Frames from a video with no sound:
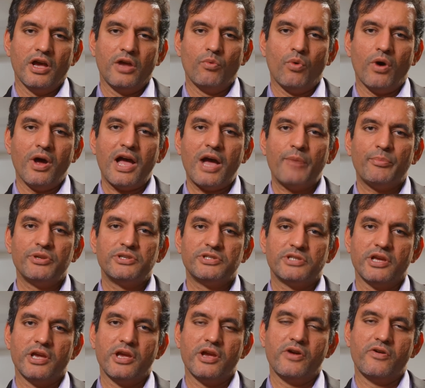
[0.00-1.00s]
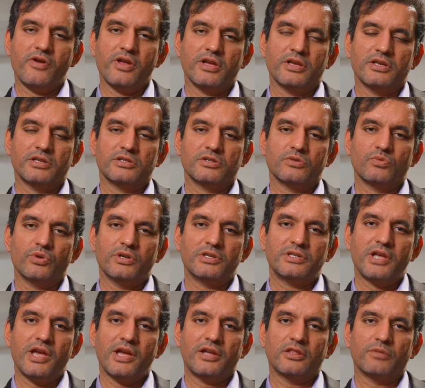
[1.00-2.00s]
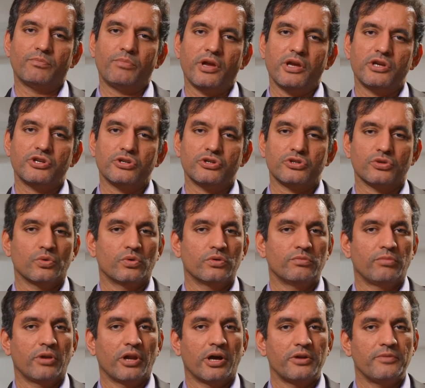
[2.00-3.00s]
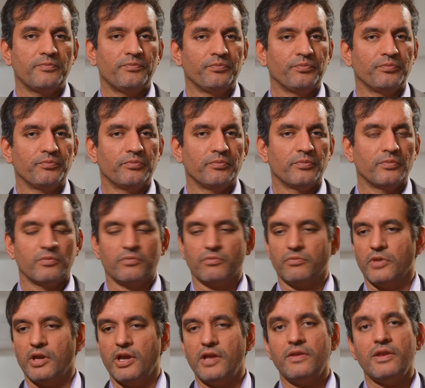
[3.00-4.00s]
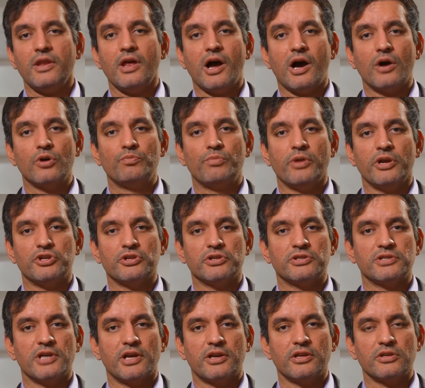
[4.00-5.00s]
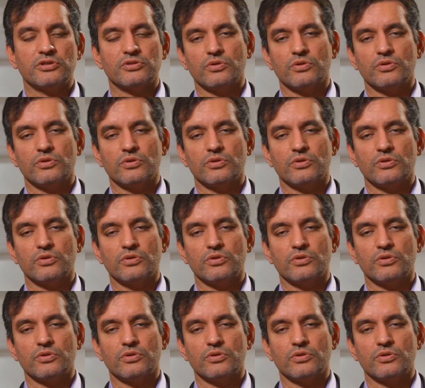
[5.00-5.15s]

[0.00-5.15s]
And what happens here is we take the patient's own blood in the outpatient setting.